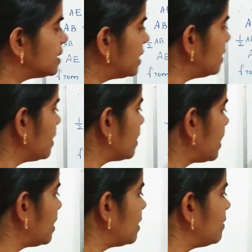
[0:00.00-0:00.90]

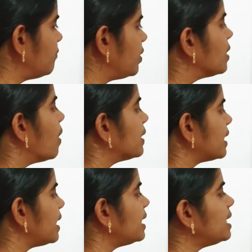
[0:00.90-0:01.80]
Then we
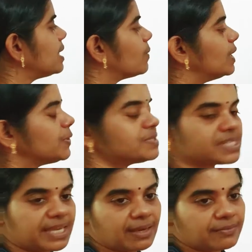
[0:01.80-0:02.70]
got AE equal to
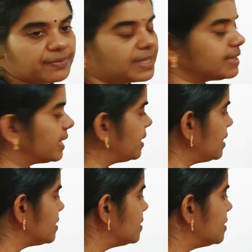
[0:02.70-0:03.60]
CF.
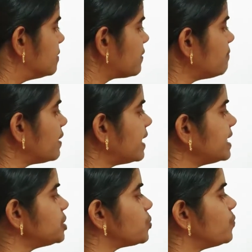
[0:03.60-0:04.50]
Then from 1
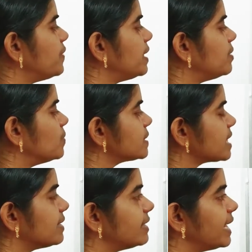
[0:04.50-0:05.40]
and 2 we know
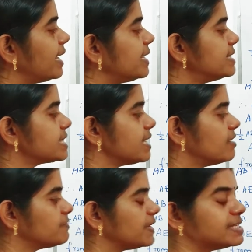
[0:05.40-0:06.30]
that
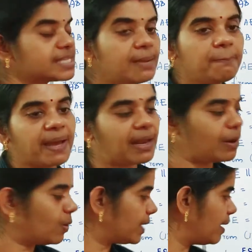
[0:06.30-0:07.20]
AECF is a
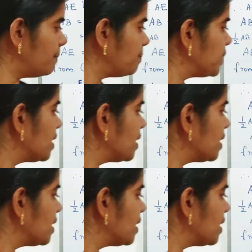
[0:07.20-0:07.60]
parallelogram.